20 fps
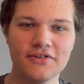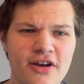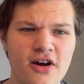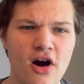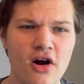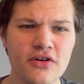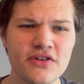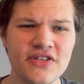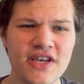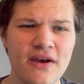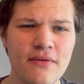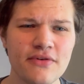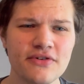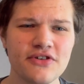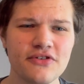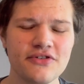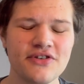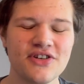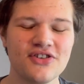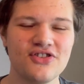Card savers
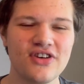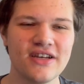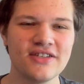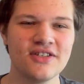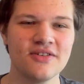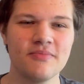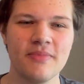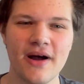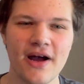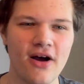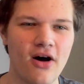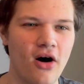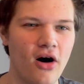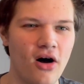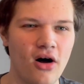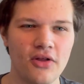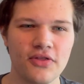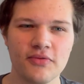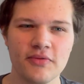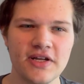are suggested by
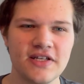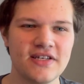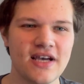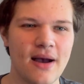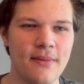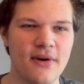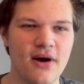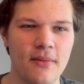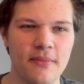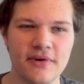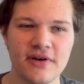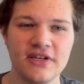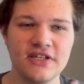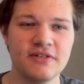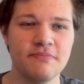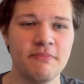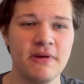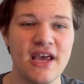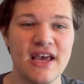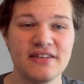all 3 top companies,
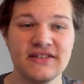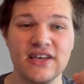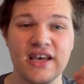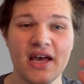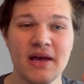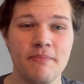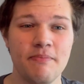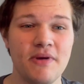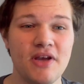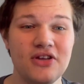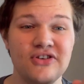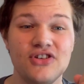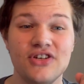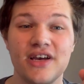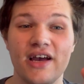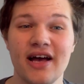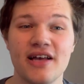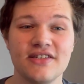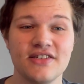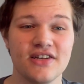PSA,
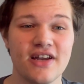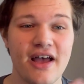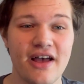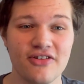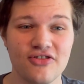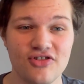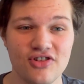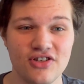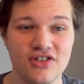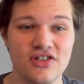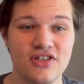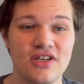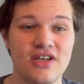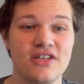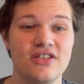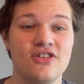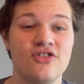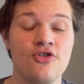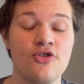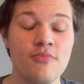BGS, and
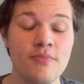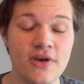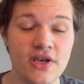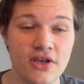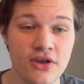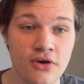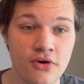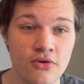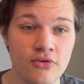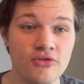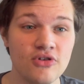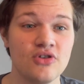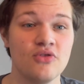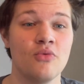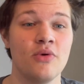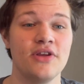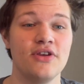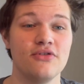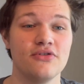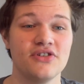SGC, to be used
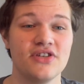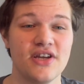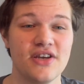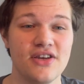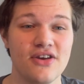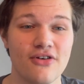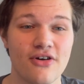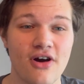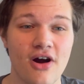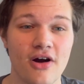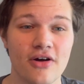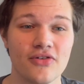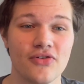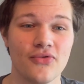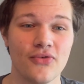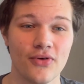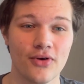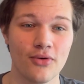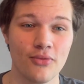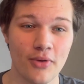when you're sending your cards
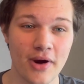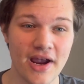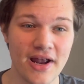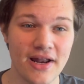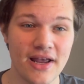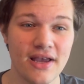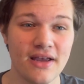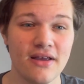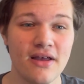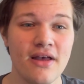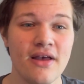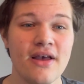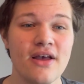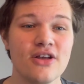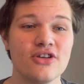for grading.